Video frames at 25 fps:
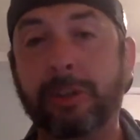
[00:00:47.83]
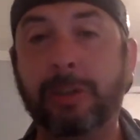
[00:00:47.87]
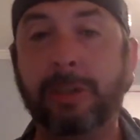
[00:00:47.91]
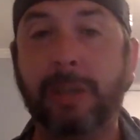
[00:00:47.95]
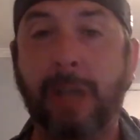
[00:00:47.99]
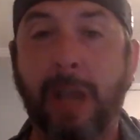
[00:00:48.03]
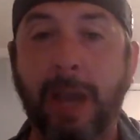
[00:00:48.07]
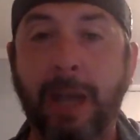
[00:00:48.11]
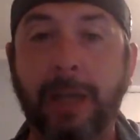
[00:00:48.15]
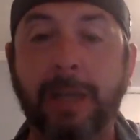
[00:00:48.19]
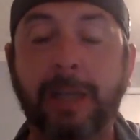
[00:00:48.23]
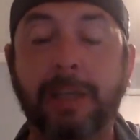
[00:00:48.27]

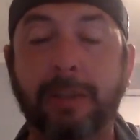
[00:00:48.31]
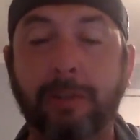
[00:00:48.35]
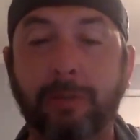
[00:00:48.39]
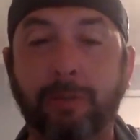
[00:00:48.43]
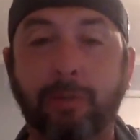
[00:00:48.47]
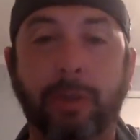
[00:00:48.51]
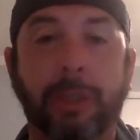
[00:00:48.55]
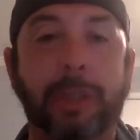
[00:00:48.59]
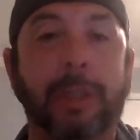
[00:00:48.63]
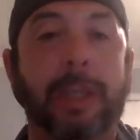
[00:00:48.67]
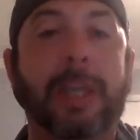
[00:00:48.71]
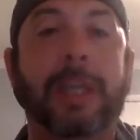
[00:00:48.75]
kind of
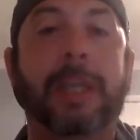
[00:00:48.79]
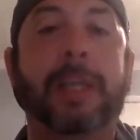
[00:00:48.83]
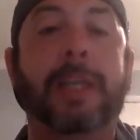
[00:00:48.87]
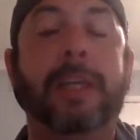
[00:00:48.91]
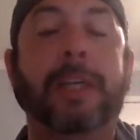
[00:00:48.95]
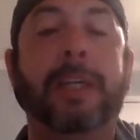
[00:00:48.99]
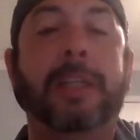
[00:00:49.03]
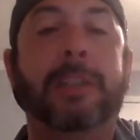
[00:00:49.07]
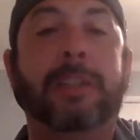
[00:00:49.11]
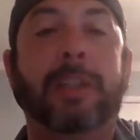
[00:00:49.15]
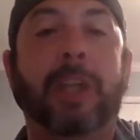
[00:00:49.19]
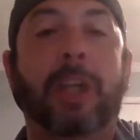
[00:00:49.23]
related
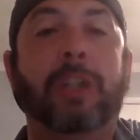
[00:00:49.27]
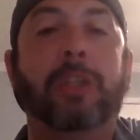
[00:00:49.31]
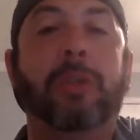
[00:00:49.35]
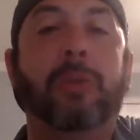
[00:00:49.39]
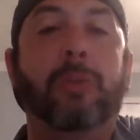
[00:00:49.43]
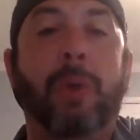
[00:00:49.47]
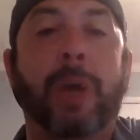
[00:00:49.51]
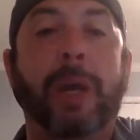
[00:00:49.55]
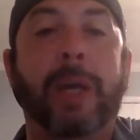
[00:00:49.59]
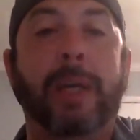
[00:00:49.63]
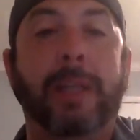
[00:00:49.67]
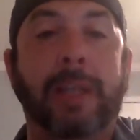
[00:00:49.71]
in such a
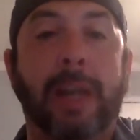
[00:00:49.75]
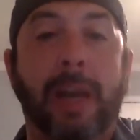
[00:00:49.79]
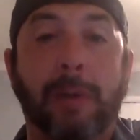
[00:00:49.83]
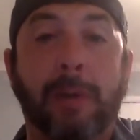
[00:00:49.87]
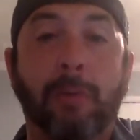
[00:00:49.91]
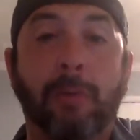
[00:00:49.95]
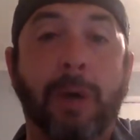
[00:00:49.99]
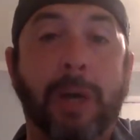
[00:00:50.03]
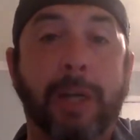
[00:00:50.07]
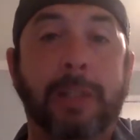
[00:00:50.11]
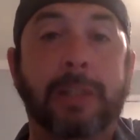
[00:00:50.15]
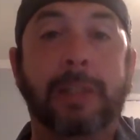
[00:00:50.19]
way that I
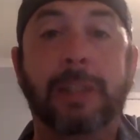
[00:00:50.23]
wanted